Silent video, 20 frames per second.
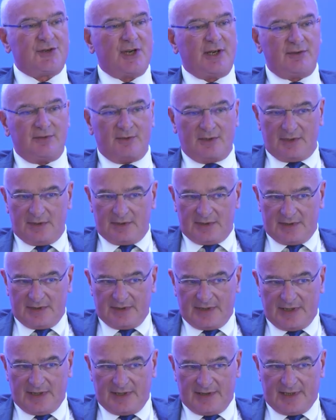General
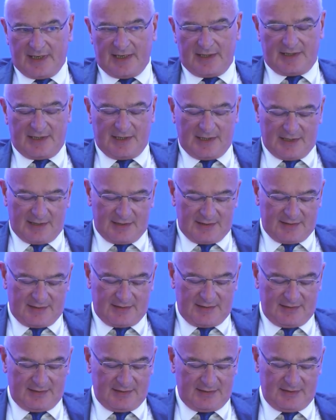in that
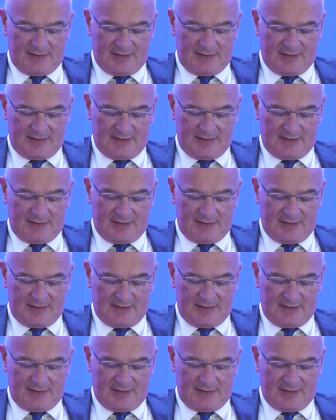case,